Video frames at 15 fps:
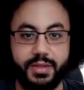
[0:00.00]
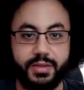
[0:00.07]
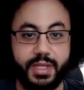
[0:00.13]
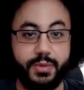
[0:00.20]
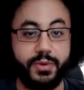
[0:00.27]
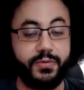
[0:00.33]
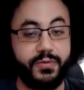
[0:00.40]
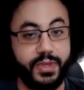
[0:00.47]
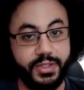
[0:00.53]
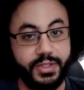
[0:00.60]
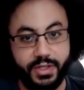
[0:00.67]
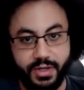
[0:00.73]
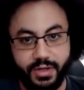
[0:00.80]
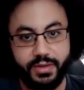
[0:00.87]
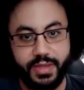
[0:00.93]
they will
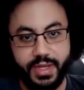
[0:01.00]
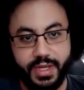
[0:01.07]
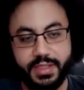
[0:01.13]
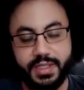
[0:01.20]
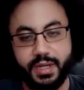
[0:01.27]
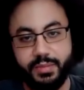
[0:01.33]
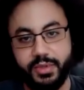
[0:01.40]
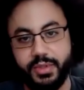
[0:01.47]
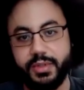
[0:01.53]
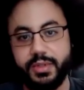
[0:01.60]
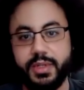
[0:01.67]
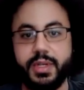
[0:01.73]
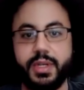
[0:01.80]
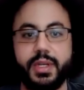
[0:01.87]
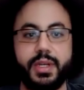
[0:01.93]
filter that sample
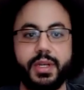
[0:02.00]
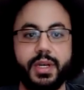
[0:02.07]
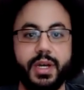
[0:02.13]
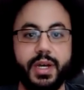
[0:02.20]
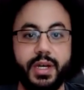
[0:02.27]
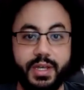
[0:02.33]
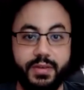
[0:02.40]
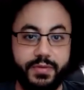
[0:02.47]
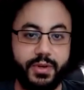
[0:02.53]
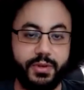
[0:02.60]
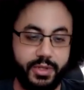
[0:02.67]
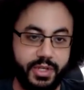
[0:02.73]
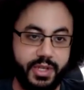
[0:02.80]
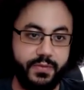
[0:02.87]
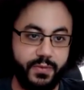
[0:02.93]
uh, if they're
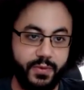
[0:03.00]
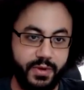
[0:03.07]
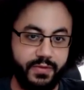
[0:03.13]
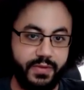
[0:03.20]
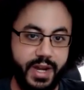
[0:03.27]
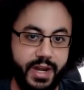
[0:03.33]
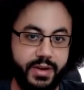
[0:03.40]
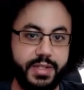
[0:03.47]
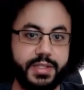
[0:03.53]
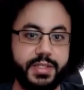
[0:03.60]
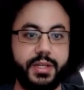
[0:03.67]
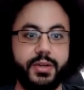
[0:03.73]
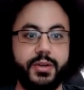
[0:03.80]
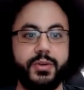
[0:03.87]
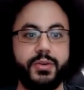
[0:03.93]
looking for a virus.
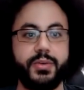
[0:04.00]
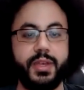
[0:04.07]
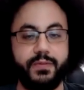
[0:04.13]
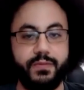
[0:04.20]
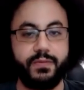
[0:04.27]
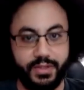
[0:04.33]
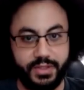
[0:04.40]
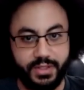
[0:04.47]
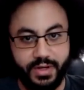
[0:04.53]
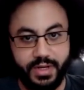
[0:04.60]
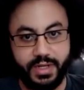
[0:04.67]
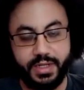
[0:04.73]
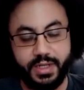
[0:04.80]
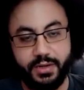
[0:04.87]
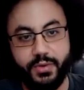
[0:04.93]
So they filter
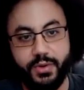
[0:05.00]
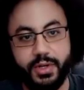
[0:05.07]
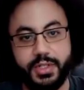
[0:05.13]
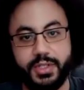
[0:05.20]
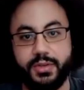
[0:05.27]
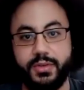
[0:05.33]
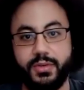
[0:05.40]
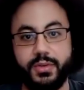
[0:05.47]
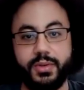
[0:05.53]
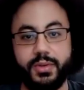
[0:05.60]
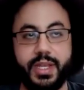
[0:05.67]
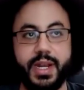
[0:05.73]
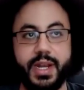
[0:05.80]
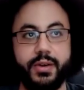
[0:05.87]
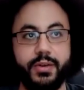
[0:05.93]
it in order to
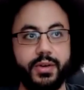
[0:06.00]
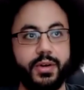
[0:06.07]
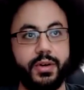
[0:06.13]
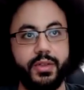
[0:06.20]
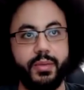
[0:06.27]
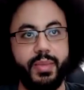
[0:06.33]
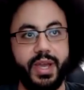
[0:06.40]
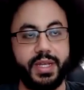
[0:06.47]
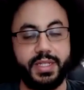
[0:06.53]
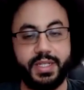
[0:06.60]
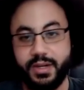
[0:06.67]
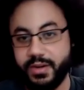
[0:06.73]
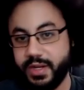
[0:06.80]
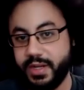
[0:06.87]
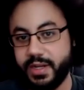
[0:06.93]
clean out all the
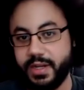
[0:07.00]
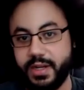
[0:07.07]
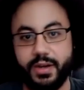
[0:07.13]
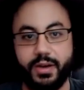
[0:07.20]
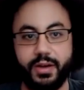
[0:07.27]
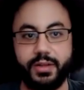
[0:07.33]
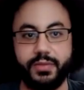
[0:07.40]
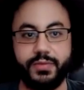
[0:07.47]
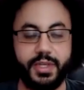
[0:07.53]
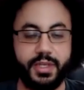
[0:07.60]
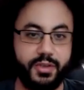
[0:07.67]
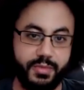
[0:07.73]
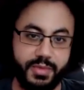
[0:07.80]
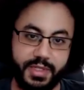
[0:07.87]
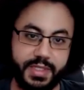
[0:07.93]
bacteria, all of the
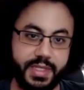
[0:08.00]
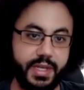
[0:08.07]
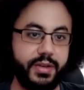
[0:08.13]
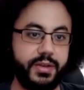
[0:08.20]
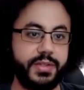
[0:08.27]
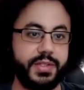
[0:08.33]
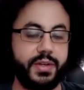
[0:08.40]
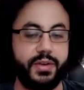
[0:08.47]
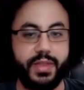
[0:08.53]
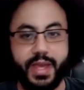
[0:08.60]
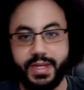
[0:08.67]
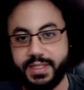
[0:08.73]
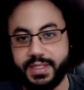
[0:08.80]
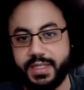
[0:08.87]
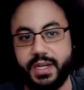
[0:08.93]
human cells, all
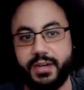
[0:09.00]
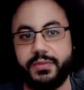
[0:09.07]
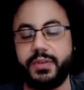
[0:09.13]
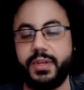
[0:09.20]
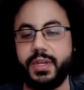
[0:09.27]
that stuff.